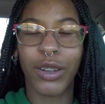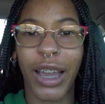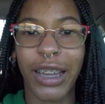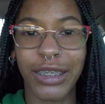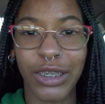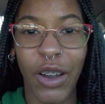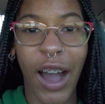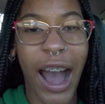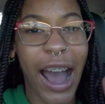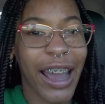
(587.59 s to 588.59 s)
Okay,
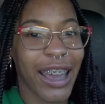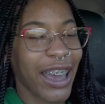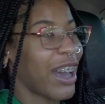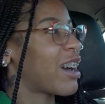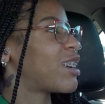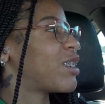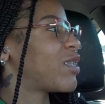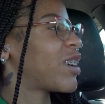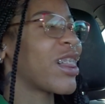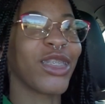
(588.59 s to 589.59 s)
so I
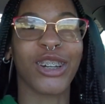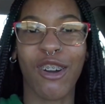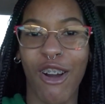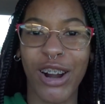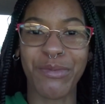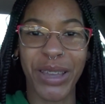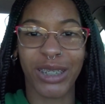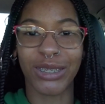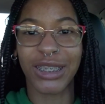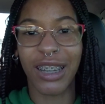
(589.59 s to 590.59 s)
have the car
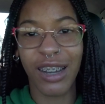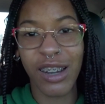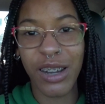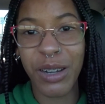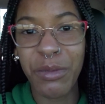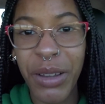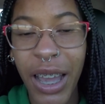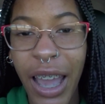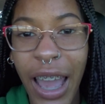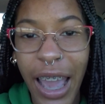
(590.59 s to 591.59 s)
mount up,
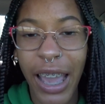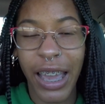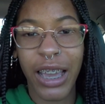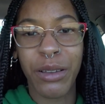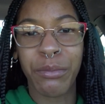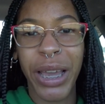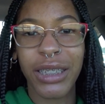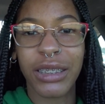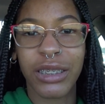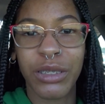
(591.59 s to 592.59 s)
and
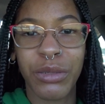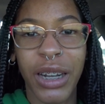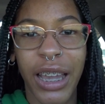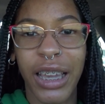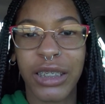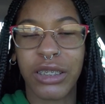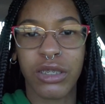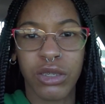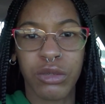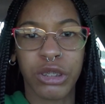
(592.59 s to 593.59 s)
basically what I had to
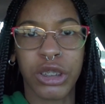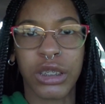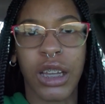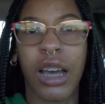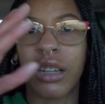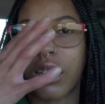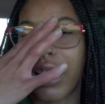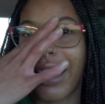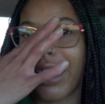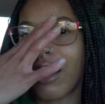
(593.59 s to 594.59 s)
do is just kind of
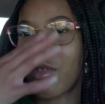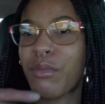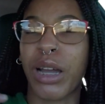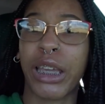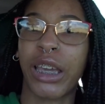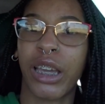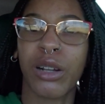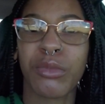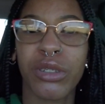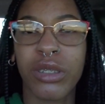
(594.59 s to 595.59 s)
have my
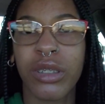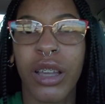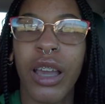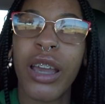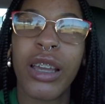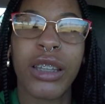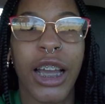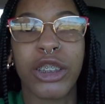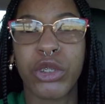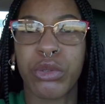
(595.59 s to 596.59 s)
camera
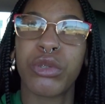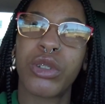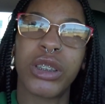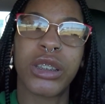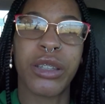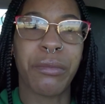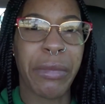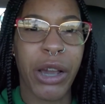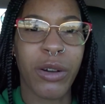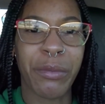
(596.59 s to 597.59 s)
like screwed onto the
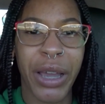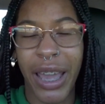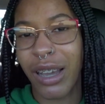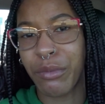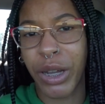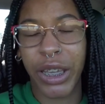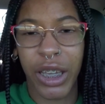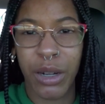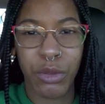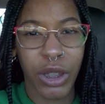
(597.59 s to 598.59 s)
mount, but have my
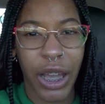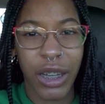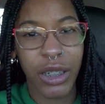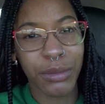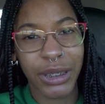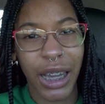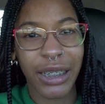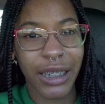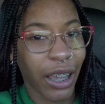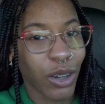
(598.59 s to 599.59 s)
camera like
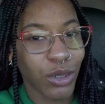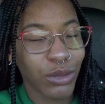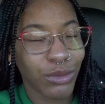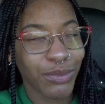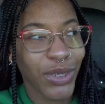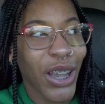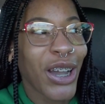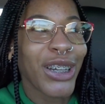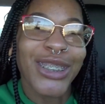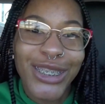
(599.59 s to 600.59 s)
upside down.
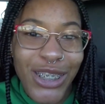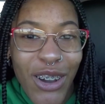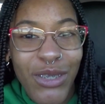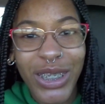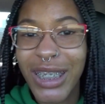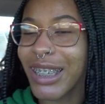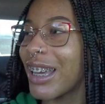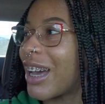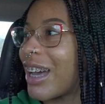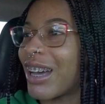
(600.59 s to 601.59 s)
So
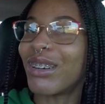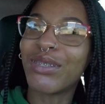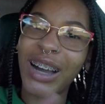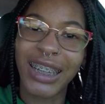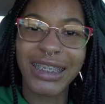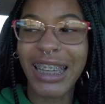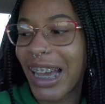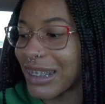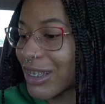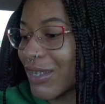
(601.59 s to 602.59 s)
we finally
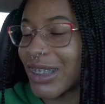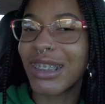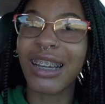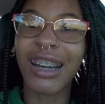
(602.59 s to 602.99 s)
got something